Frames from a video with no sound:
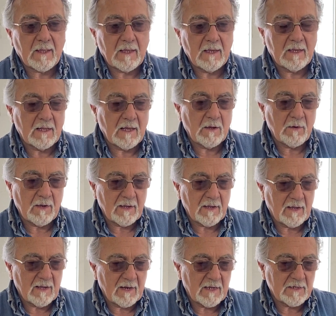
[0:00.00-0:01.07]
And
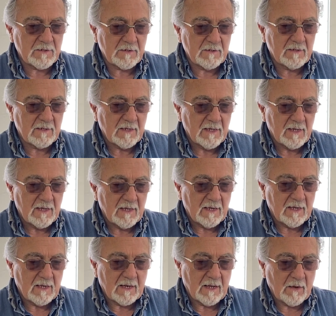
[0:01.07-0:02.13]

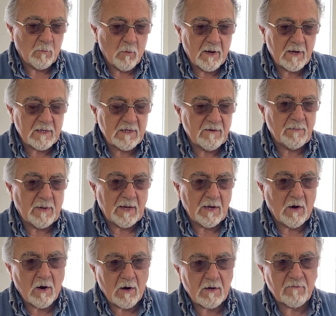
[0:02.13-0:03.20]
I want to give my
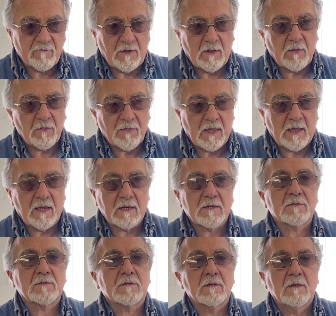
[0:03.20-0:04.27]
heartfelt
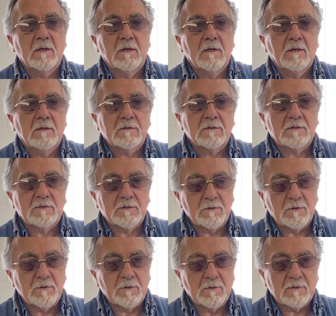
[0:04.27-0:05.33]
thanks
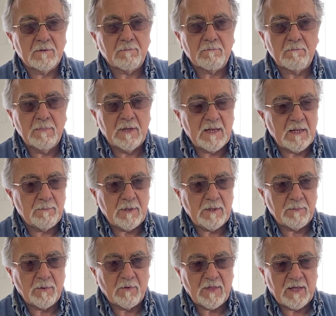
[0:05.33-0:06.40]
to many
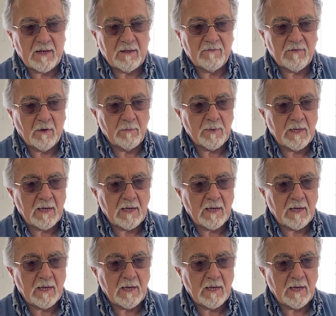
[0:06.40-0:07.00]
people that have helped me.